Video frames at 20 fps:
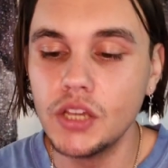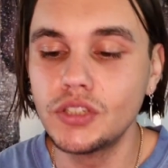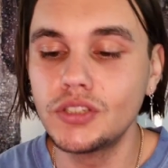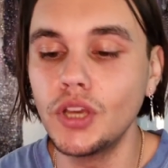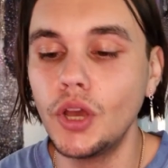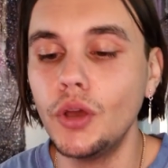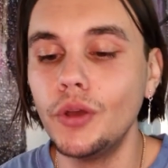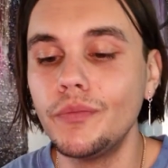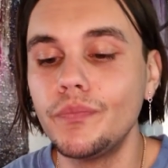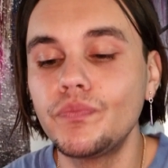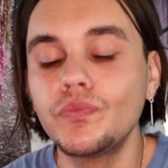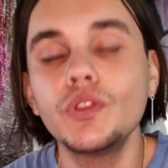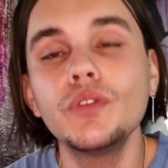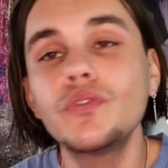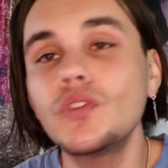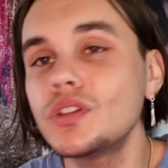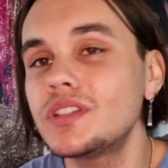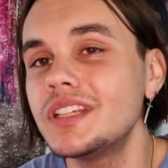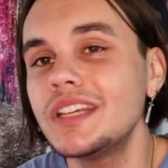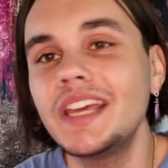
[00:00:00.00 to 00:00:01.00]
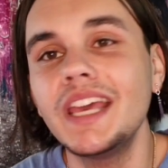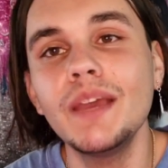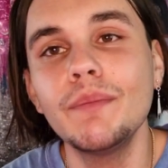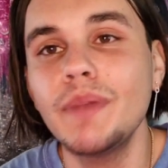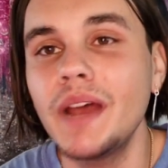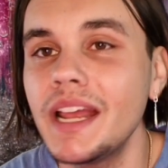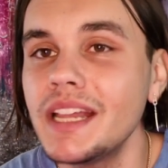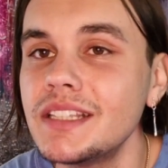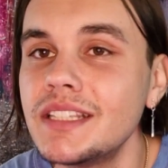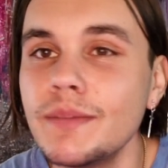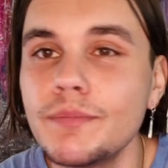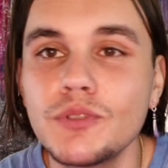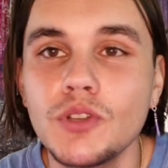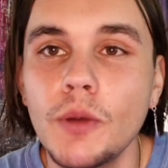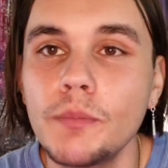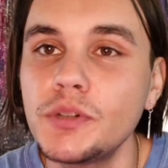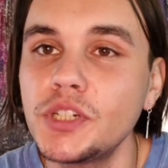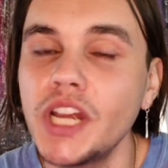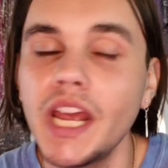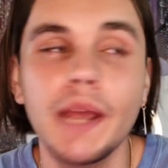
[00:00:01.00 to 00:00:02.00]
So you've got to keep that in
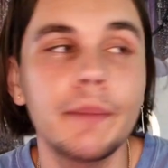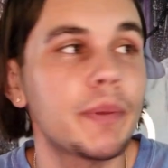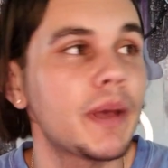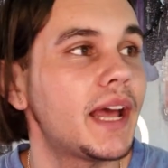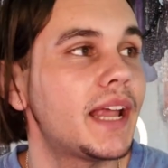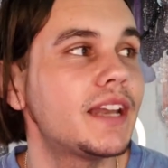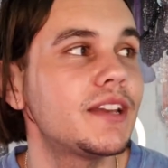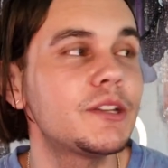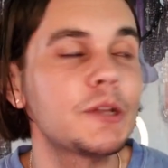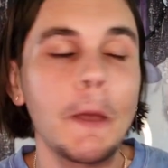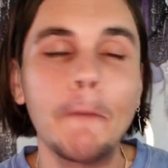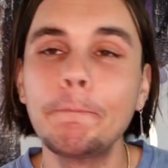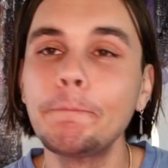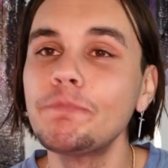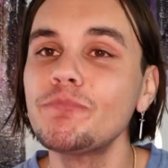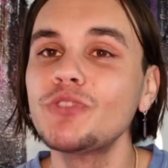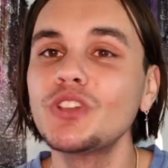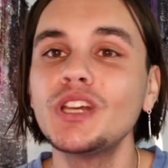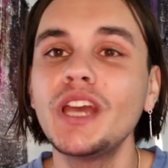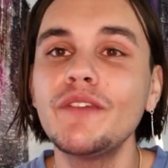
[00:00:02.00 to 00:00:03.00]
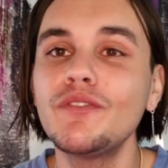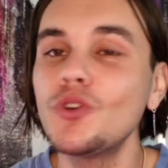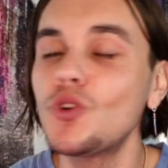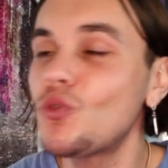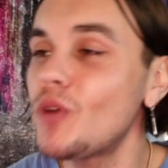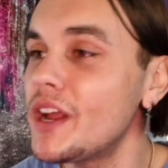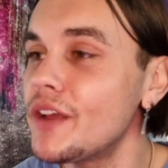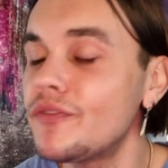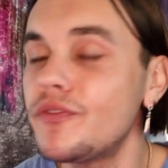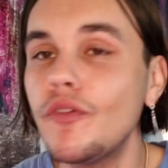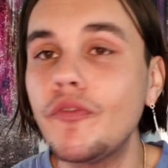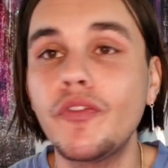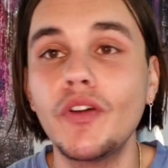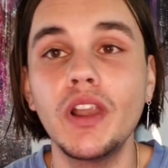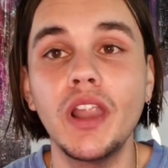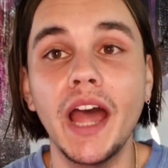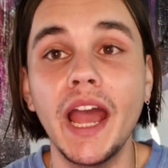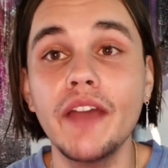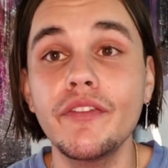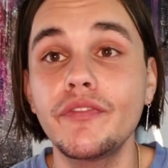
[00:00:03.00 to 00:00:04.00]
tip-top shape. And if you're grateful
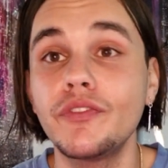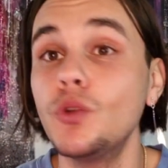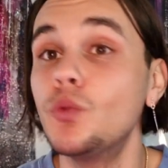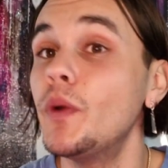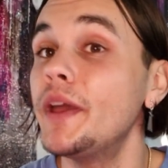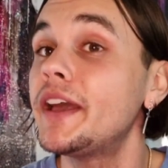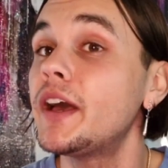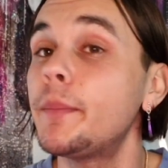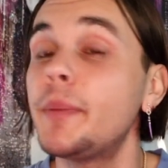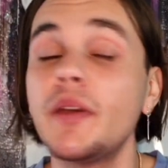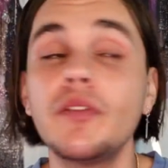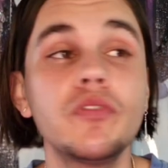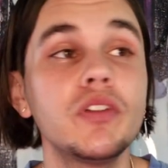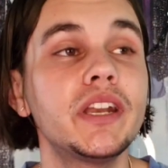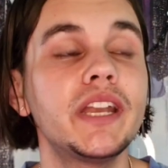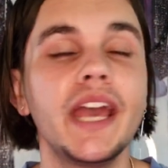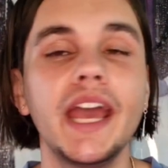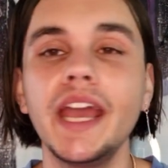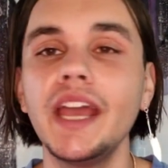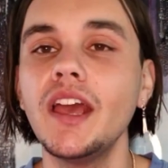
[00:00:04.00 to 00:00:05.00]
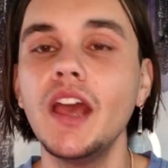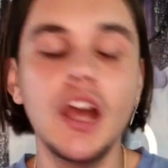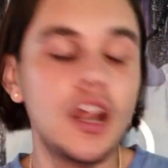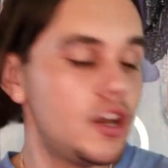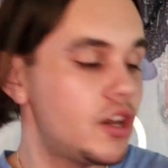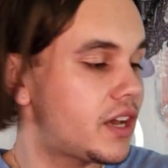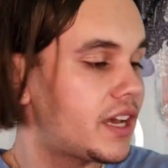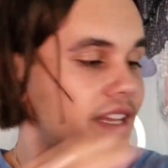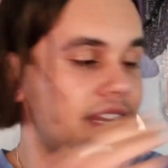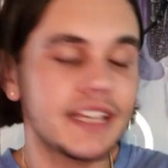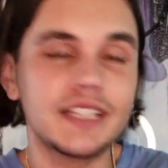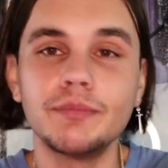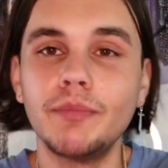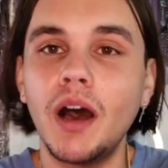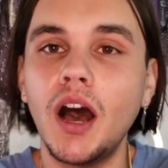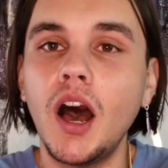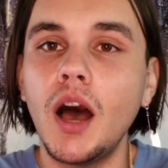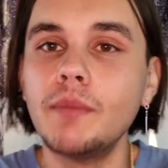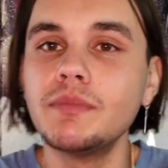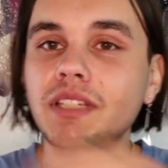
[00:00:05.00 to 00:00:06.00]
for life, you wake up every day. Look at this,
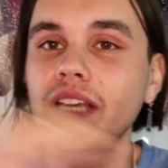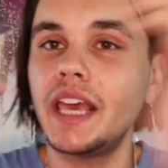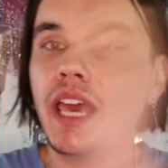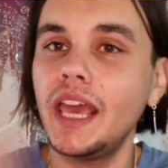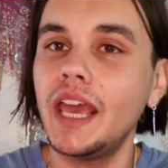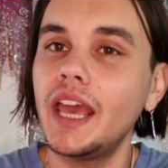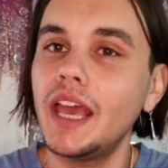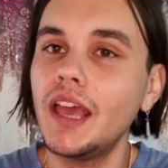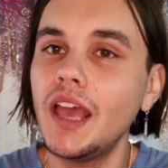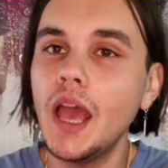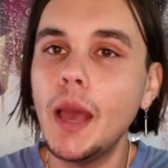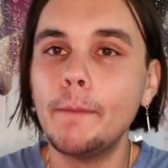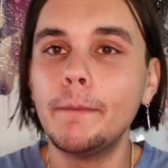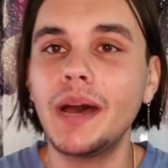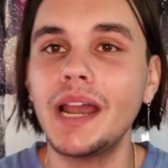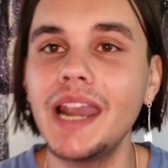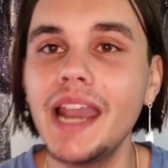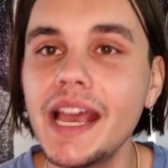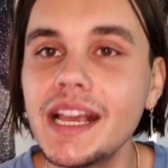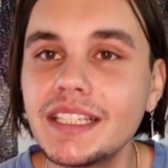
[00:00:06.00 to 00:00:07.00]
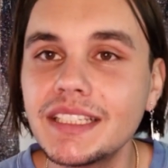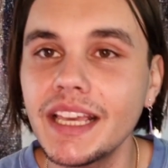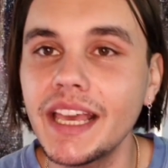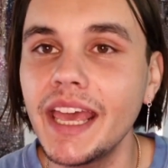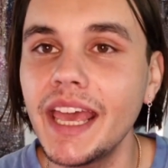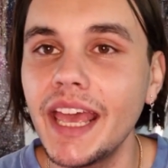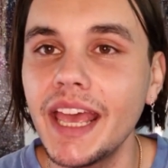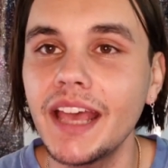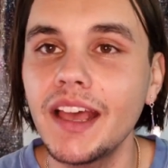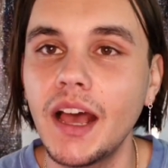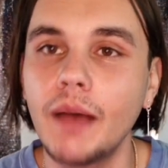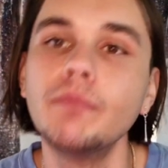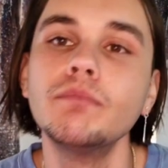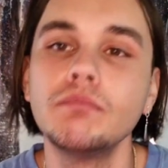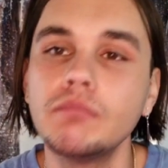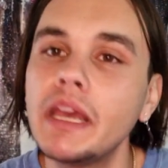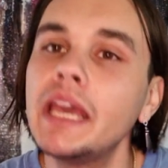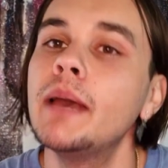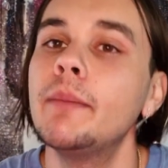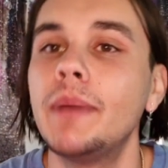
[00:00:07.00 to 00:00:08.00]
my arms are here, my legs are here.
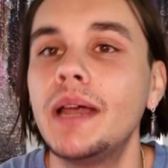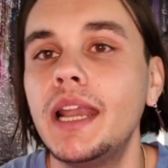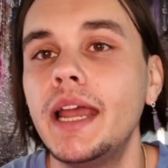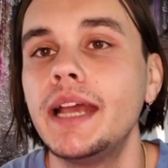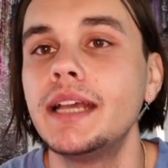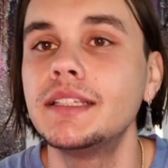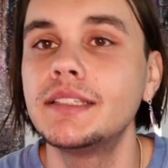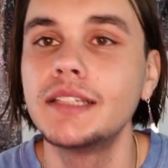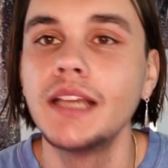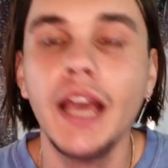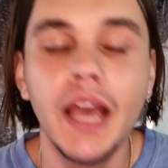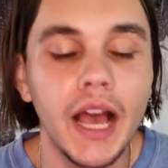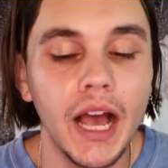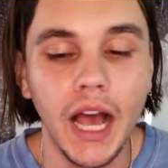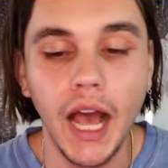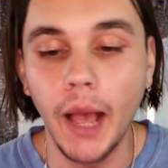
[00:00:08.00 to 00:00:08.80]
I'm hitting my legs.